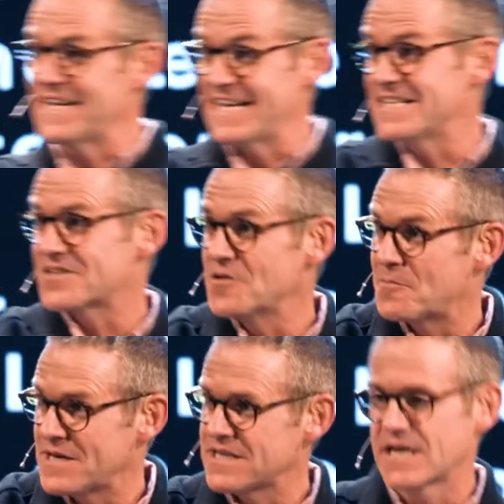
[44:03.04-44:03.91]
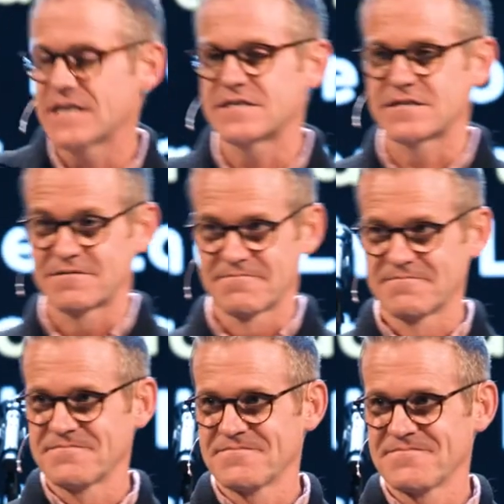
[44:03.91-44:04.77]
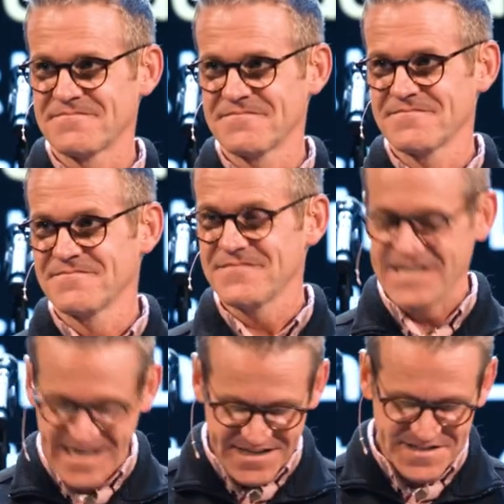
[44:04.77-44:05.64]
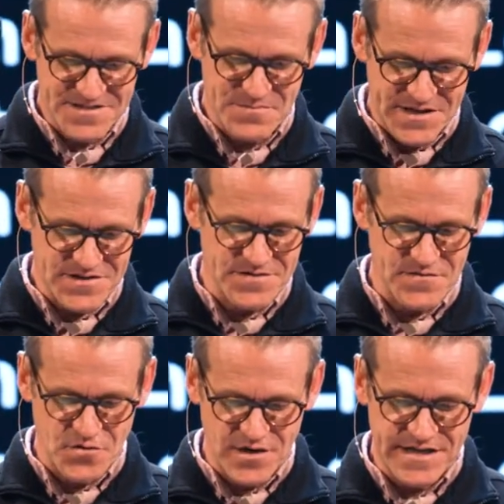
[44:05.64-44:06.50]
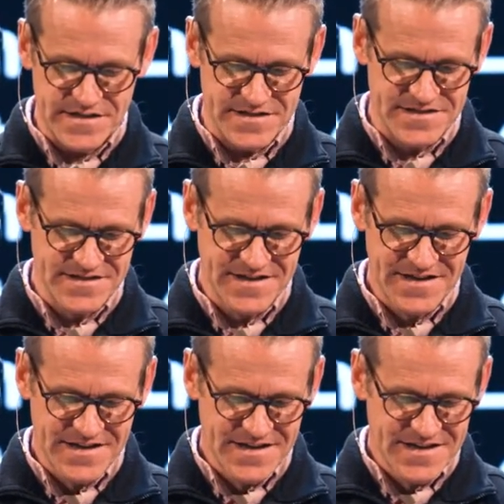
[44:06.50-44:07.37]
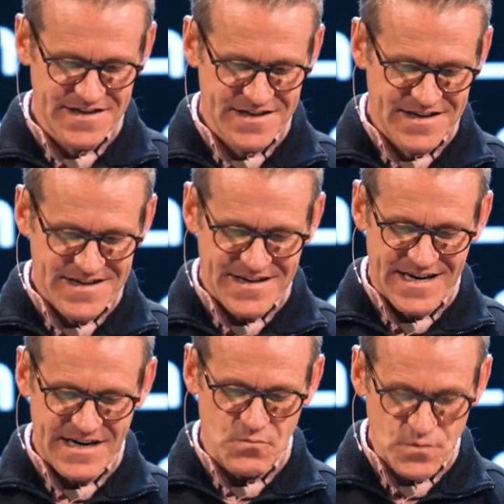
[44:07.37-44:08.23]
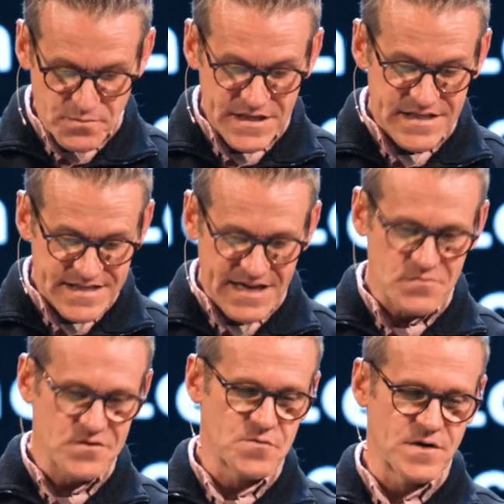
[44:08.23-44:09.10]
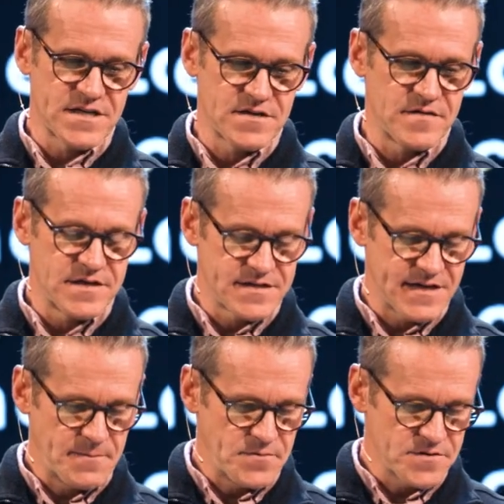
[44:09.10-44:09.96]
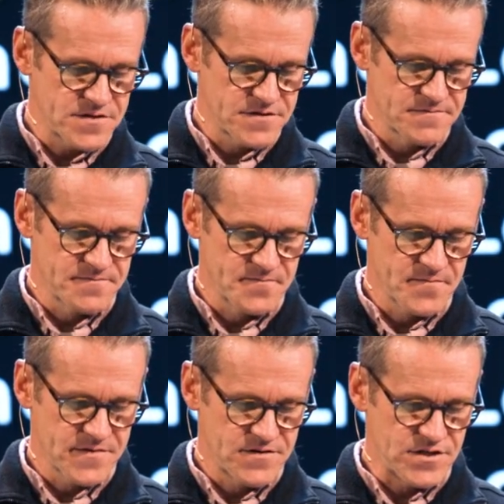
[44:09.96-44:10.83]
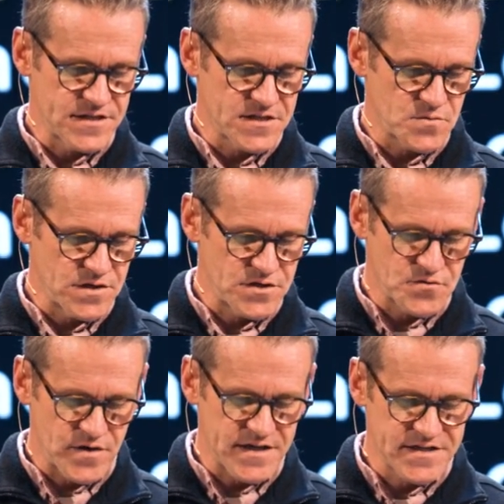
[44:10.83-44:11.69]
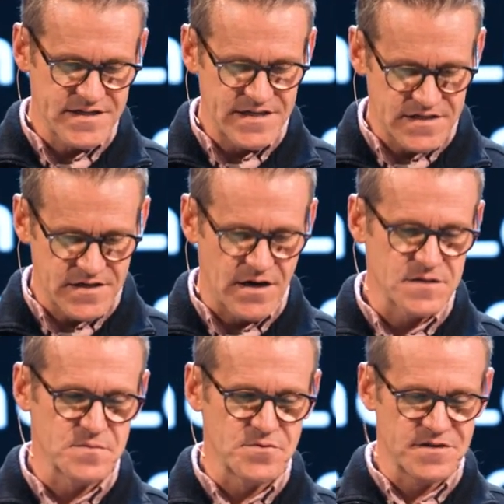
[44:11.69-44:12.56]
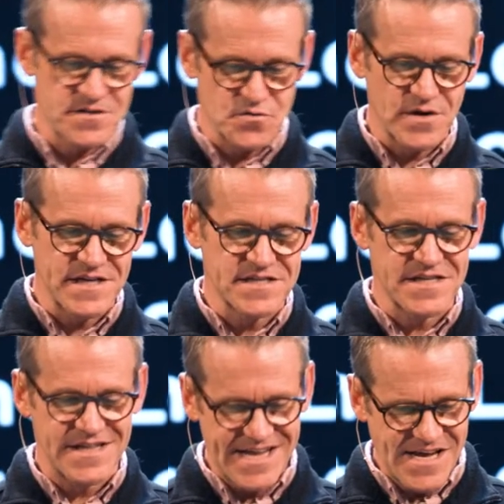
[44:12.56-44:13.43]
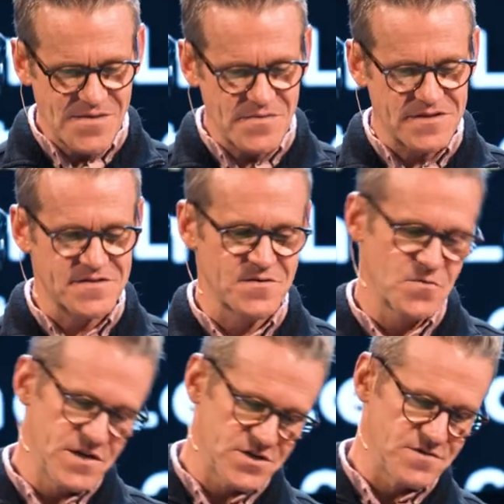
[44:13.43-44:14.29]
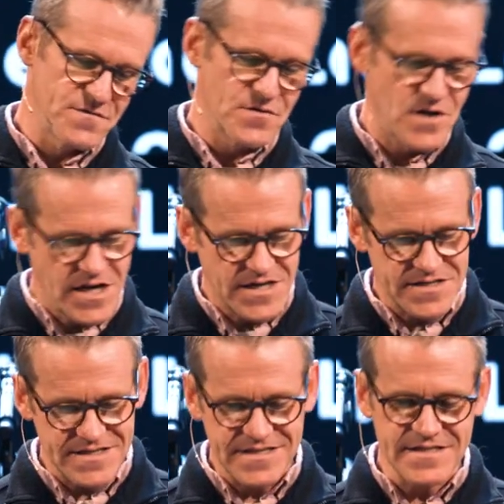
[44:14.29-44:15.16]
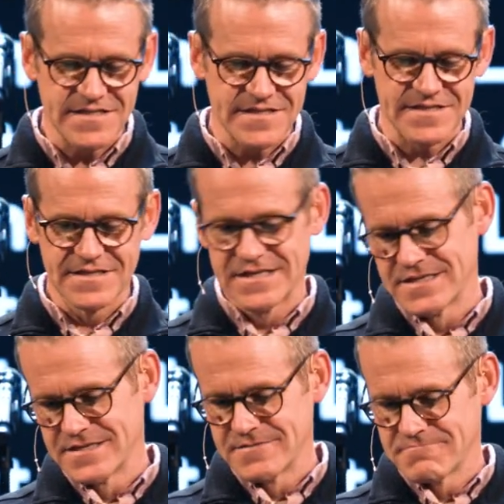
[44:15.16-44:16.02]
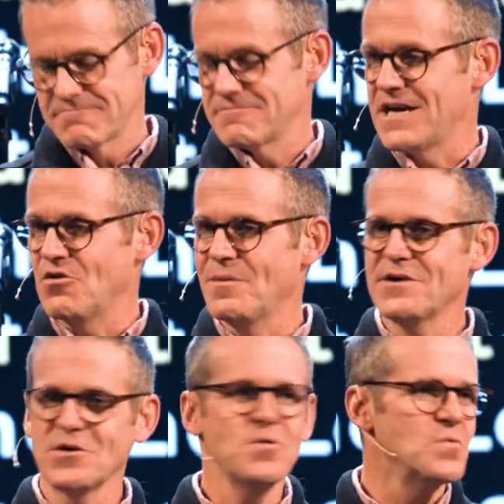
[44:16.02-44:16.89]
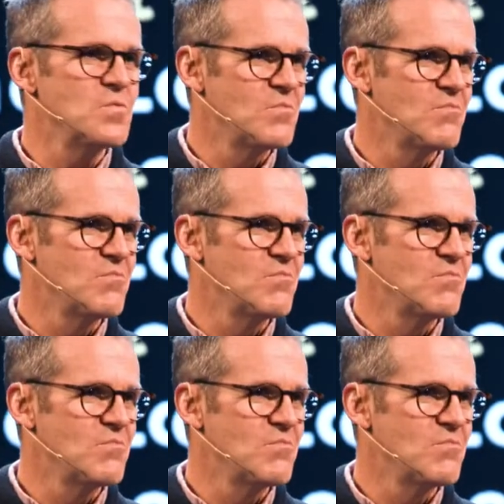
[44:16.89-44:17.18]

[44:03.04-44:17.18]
he's going to be? Yes. Yes, because of grace. And it would be the same with the rest of the disciples. Jesus would entrust his gospel, his grace to them. And so the question for us is, how about you?